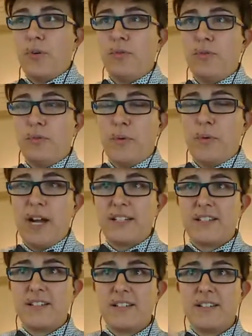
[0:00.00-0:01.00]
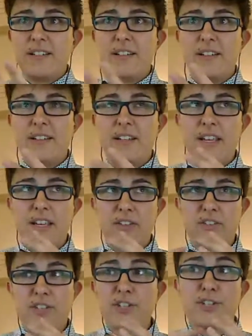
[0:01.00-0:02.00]
what
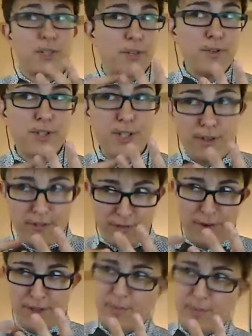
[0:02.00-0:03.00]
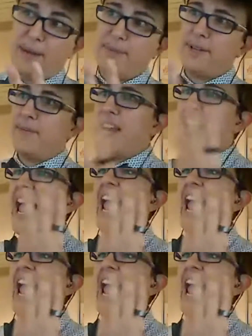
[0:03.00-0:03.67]
is the solution for the problem,